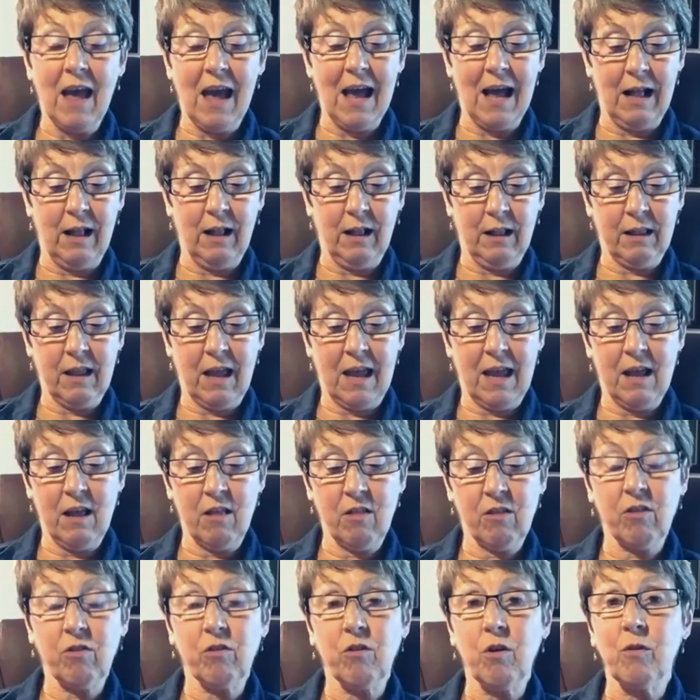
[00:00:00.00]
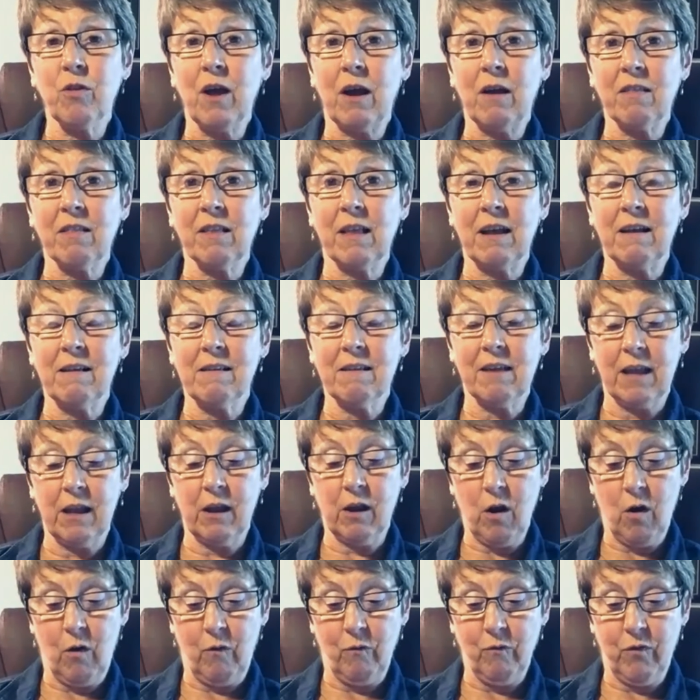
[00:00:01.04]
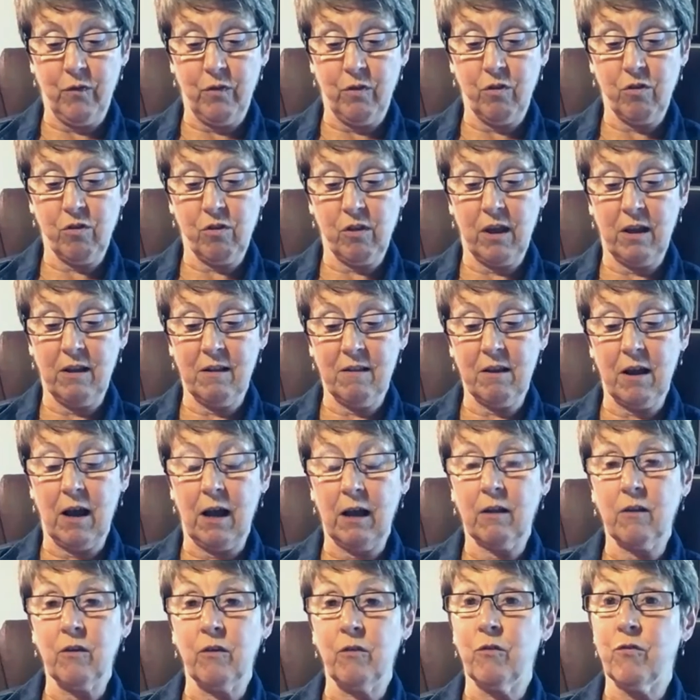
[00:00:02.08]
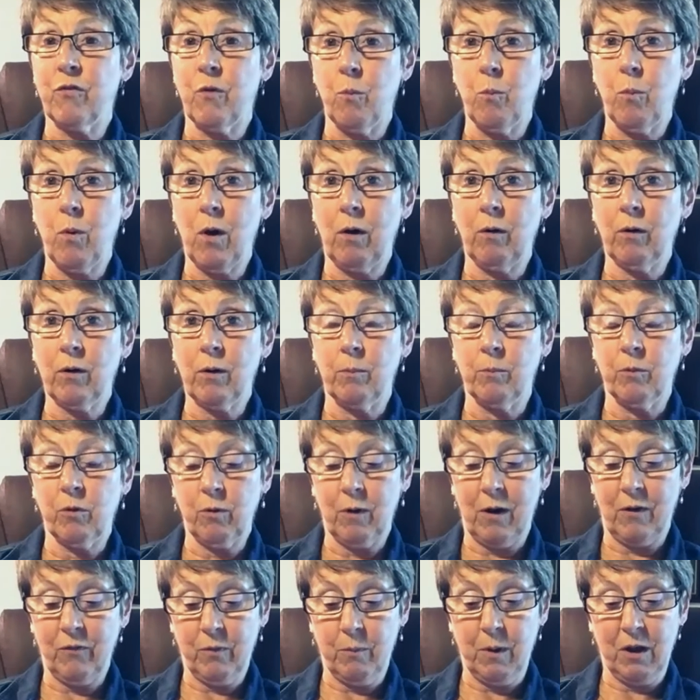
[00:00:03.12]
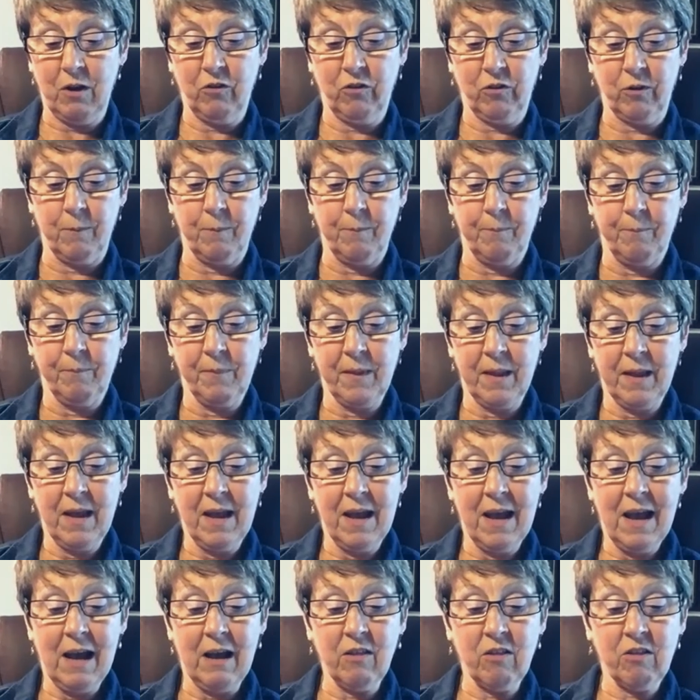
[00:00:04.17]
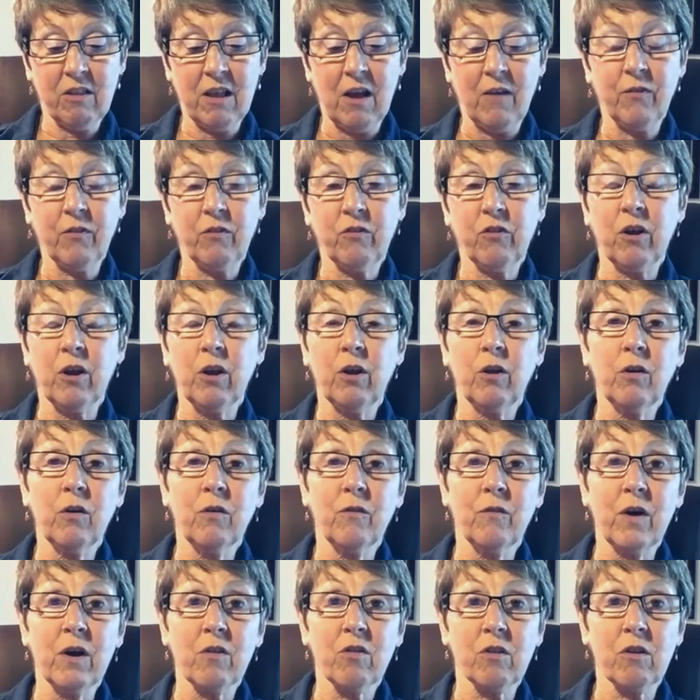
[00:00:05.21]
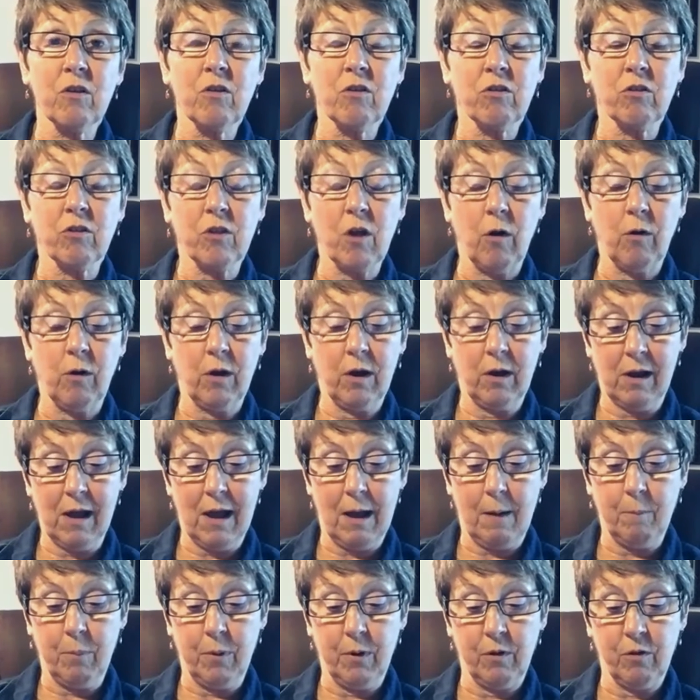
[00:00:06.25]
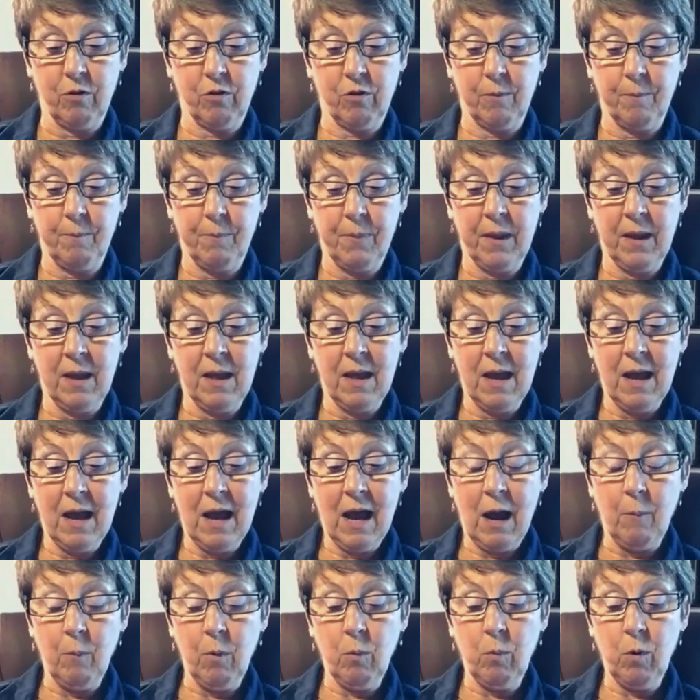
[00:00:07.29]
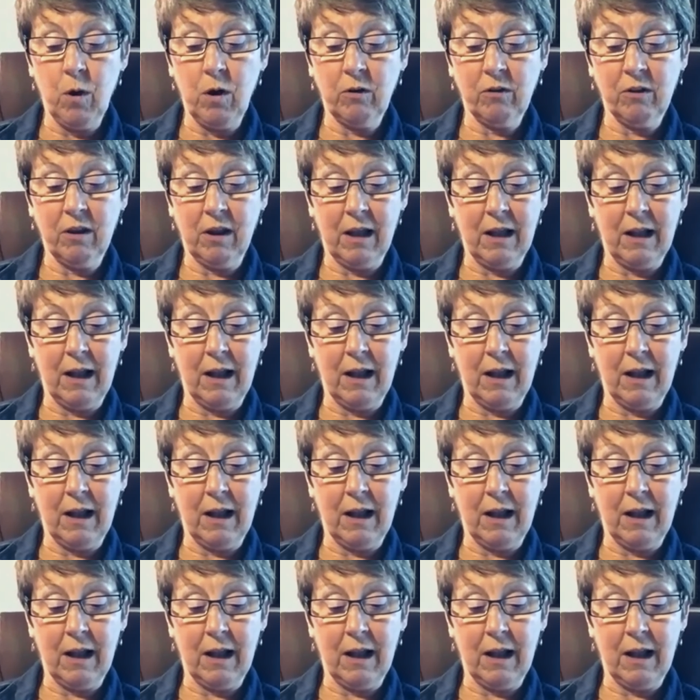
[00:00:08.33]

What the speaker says: held its 2018 conference entitled From Welcome to Affirmation at Staffordshire University's Stoke campus. And we worked in